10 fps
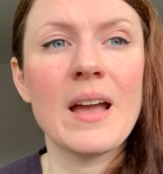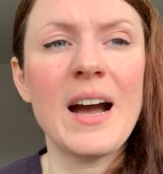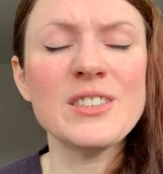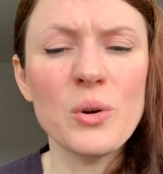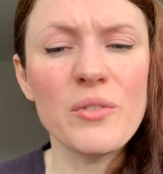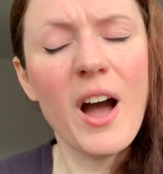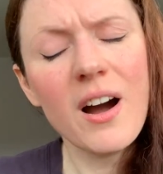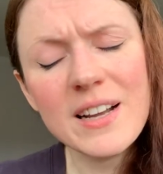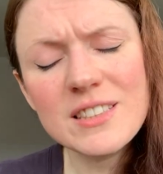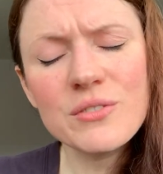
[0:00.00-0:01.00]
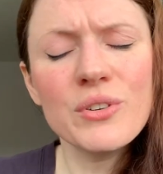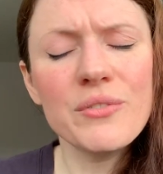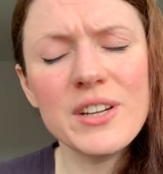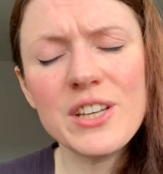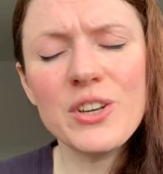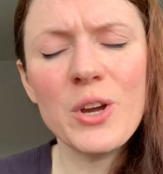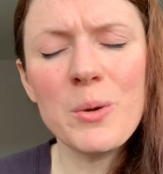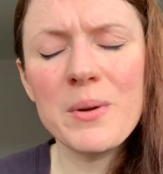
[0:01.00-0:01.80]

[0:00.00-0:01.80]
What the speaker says: I sort of kind of roughly knew,